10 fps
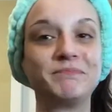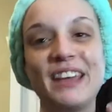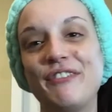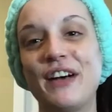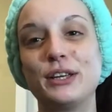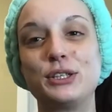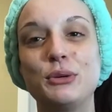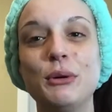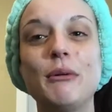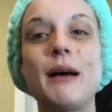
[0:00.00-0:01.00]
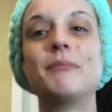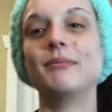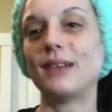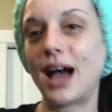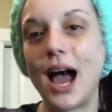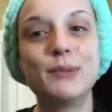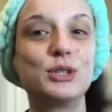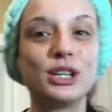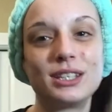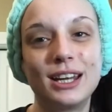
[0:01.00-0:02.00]
if I screw up, I'm
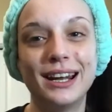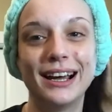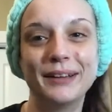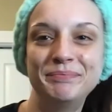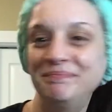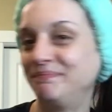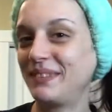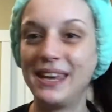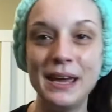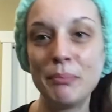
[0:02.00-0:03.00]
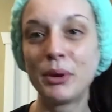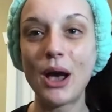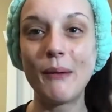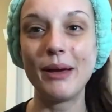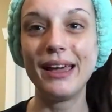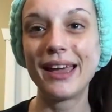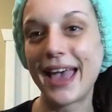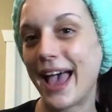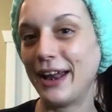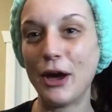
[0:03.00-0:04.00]
just gonna keep going
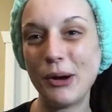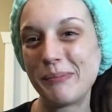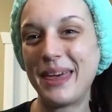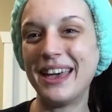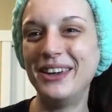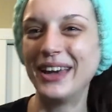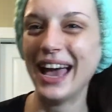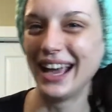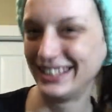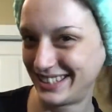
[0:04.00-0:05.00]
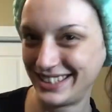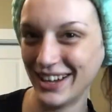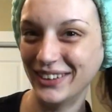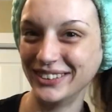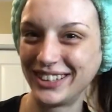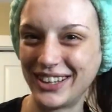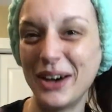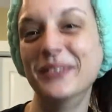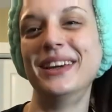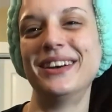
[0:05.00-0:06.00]
and hope that you guys don't
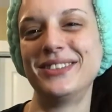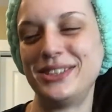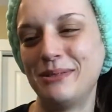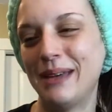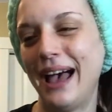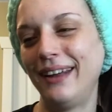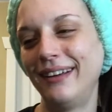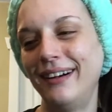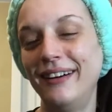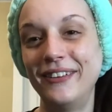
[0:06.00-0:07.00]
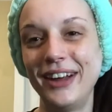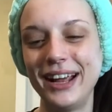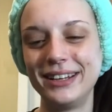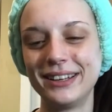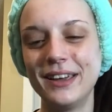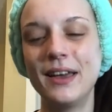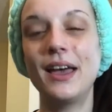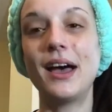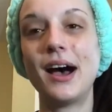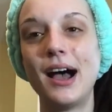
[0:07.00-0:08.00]
call me out too bad. Alright?
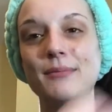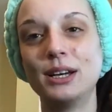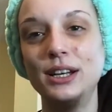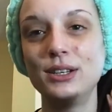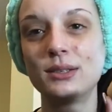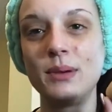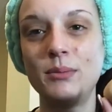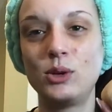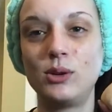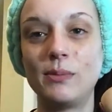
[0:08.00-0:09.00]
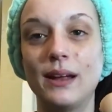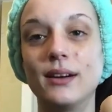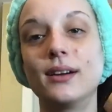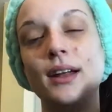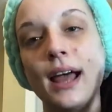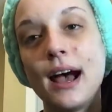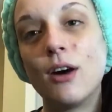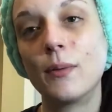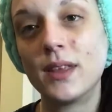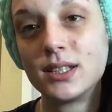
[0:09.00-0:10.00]
I'm going to use my beauty blender.
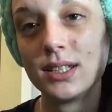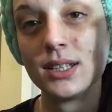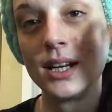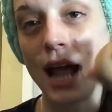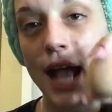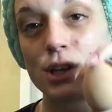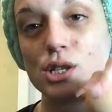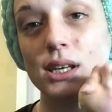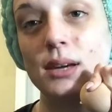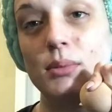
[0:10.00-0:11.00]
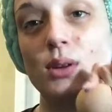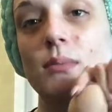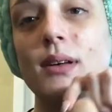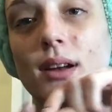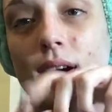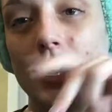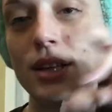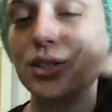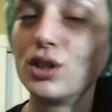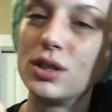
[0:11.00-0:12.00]
Now, this isn't actually a beauty blender.
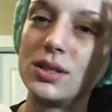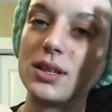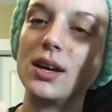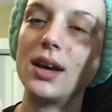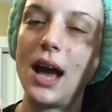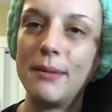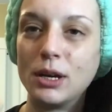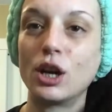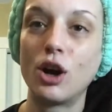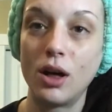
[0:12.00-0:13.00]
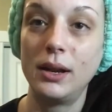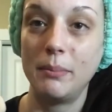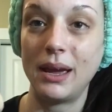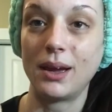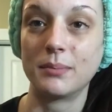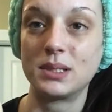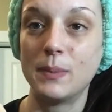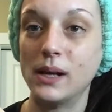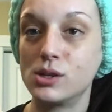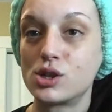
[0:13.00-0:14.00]
It's just, I'm going to call it a makeup
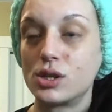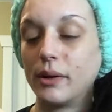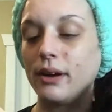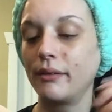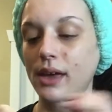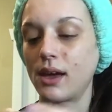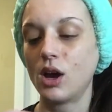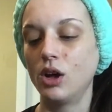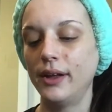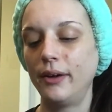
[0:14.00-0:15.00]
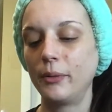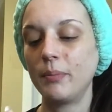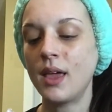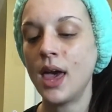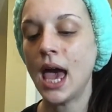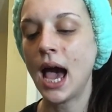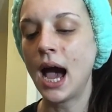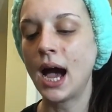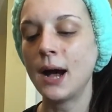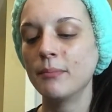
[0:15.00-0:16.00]
sponge so I don't get called
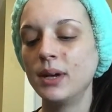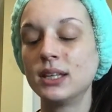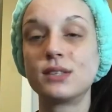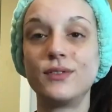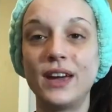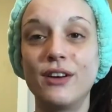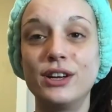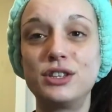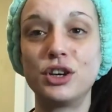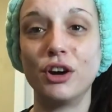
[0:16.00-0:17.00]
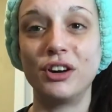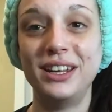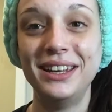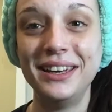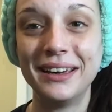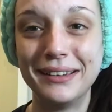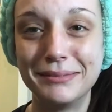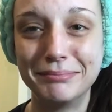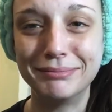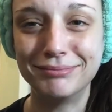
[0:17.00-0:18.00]
out. It's very dirty.
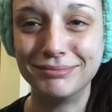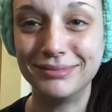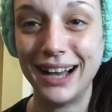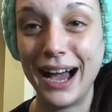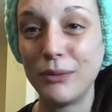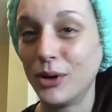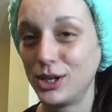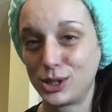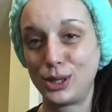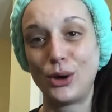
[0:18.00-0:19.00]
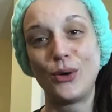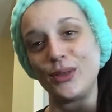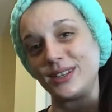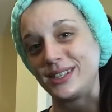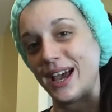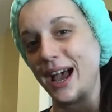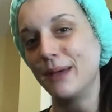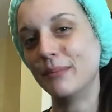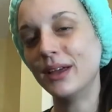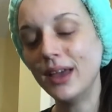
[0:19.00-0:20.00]
I wash it all the
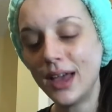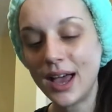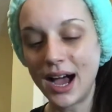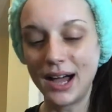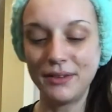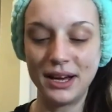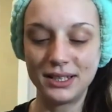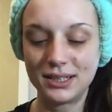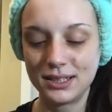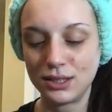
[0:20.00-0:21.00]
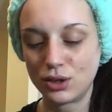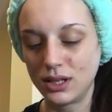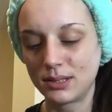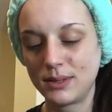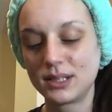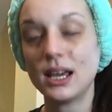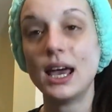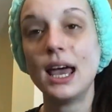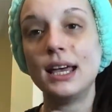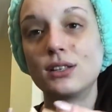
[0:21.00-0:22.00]
time. I've had it since Christmas.
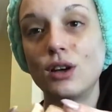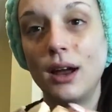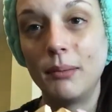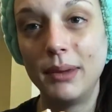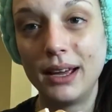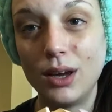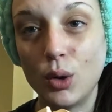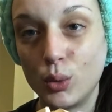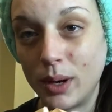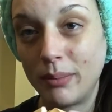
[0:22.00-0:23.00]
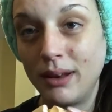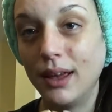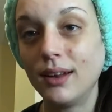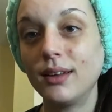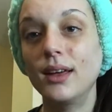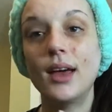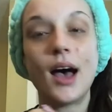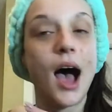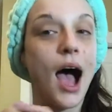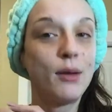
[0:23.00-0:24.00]
It's got a big rip in it.
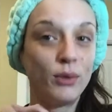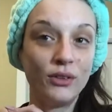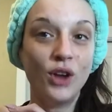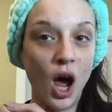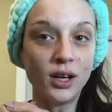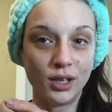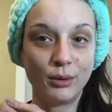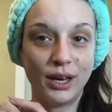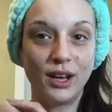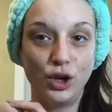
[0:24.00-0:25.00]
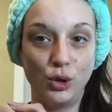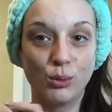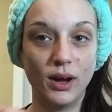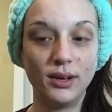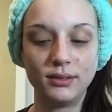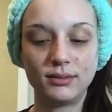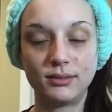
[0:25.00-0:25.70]
I will not go get a new one.